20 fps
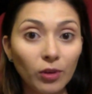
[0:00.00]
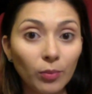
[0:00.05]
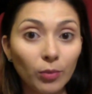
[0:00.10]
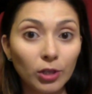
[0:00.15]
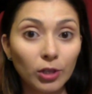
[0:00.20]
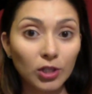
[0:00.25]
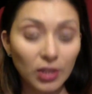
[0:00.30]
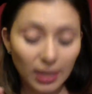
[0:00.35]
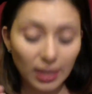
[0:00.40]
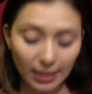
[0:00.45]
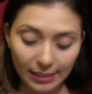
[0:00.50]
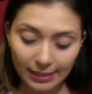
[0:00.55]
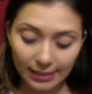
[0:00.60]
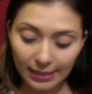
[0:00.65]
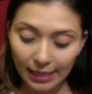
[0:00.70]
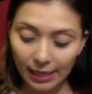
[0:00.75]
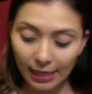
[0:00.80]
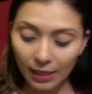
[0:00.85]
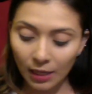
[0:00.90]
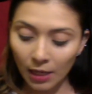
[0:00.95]
brush that I
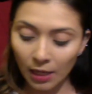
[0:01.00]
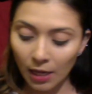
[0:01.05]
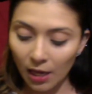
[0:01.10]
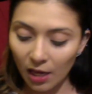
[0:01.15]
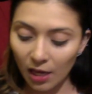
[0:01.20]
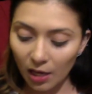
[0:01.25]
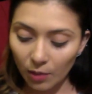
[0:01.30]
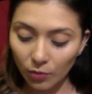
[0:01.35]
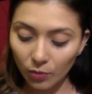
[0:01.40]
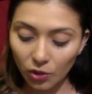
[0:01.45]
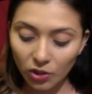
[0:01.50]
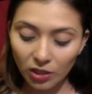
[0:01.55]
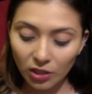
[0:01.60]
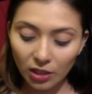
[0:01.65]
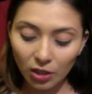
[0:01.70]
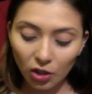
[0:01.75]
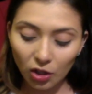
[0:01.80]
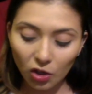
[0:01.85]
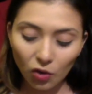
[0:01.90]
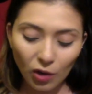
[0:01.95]
said. And I'm just going
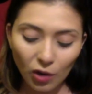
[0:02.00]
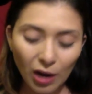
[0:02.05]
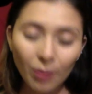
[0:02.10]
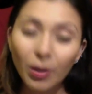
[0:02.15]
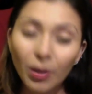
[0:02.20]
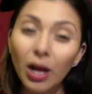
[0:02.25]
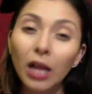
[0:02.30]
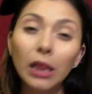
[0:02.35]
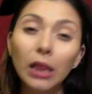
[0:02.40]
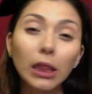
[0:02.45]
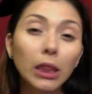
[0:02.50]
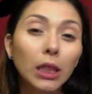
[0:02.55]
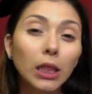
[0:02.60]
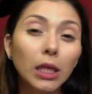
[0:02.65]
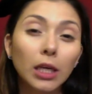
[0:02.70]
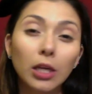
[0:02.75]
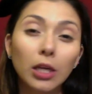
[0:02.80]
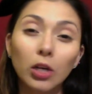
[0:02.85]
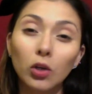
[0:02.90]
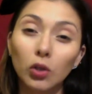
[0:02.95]
to grab a
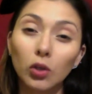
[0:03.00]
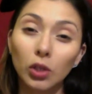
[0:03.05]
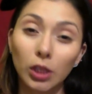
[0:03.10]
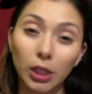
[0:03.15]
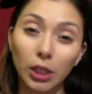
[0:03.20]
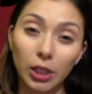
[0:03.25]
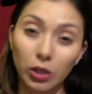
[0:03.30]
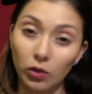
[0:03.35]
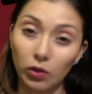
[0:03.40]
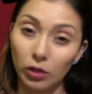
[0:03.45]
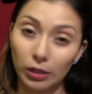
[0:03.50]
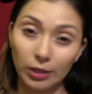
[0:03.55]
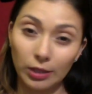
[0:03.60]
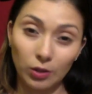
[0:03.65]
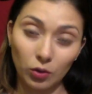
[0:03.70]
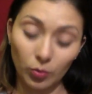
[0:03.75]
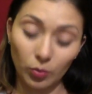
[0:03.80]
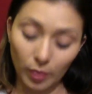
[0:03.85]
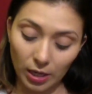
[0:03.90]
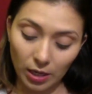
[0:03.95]
little
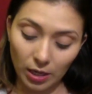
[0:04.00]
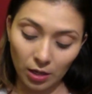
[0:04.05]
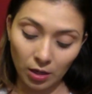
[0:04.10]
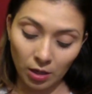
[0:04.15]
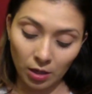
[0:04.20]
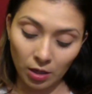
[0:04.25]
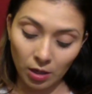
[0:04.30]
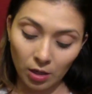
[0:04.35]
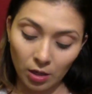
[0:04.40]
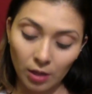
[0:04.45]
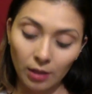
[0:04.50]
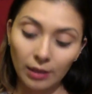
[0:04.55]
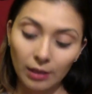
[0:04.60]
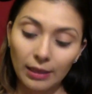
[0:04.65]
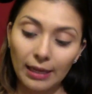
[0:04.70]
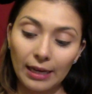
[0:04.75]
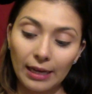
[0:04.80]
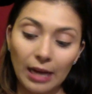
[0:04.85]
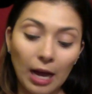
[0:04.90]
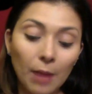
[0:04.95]
bit.
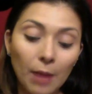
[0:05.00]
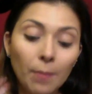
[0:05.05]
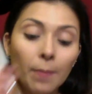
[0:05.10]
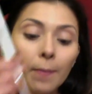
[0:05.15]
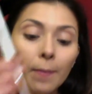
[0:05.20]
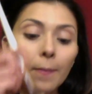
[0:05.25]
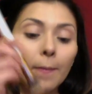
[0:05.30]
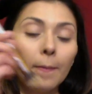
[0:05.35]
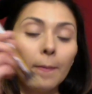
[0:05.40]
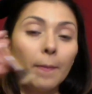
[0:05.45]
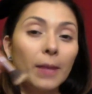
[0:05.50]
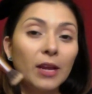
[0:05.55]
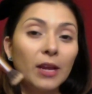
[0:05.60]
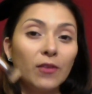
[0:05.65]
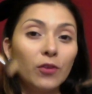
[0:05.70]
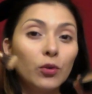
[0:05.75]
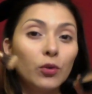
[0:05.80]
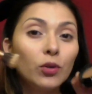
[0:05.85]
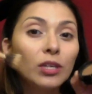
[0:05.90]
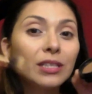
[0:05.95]
Like if
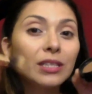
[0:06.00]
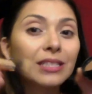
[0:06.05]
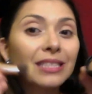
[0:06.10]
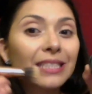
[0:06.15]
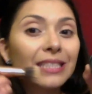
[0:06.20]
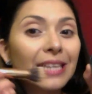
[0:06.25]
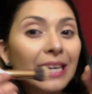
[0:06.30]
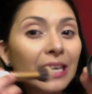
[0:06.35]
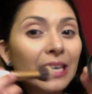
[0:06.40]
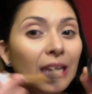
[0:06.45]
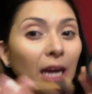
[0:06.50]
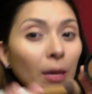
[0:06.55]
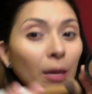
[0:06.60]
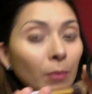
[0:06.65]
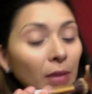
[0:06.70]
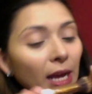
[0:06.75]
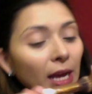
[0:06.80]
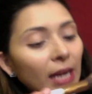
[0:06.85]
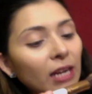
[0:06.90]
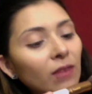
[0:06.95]
you could see, I'm
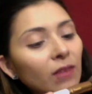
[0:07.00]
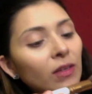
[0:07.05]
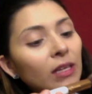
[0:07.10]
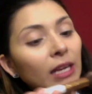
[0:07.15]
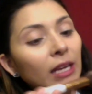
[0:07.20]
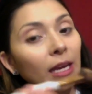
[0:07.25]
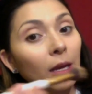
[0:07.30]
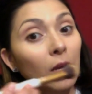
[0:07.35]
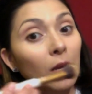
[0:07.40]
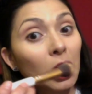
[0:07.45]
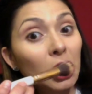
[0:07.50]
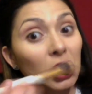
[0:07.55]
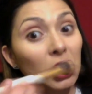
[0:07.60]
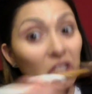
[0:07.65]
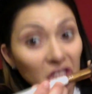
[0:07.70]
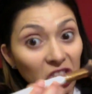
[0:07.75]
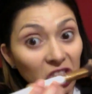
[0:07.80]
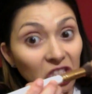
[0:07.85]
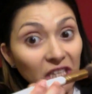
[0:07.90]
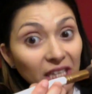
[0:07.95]
not even like
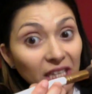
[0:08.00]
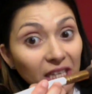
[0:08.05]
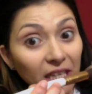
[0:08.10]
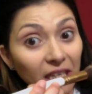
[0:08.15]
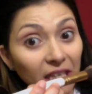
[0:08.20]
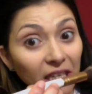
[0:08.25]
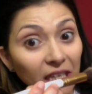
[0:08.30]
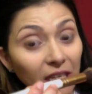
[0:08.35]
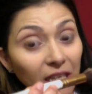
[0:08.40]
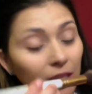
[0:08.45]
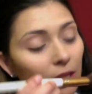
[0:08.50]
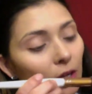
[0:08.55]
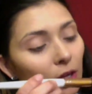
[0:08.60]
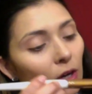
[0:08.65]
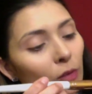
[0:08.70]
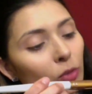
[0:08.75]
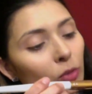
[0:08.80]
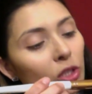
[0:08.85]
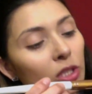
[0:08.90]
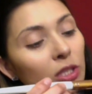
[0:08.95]
digging it in there.
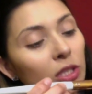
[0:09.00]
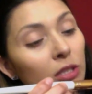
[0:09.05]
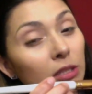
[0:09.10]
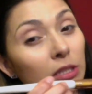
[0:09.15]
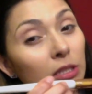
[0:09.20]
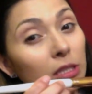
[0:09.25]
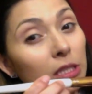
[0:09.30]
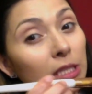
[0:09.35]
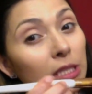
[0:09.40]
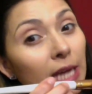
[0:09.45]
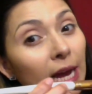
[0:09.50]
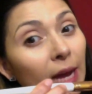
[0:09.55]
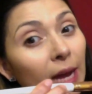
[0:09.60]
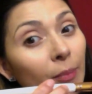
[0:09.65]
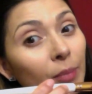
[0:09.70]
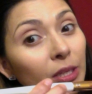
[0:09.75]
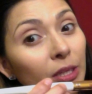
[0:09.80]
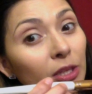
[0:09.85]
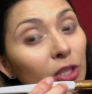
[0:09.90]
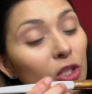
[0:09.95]
I'm just
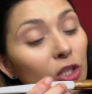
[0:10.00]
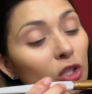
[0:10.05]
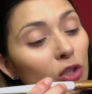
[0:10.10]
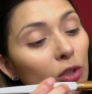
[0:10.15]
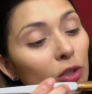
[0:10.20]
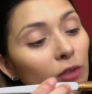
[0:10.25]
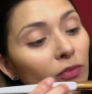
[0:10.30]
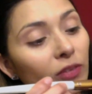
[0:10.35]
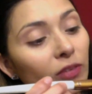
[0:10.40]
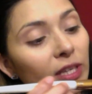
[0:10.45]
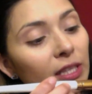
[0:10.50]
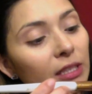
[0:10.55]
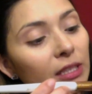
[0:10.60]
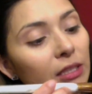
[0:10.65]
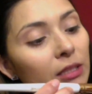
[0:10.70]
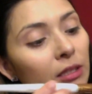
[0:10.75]
tapping the surface.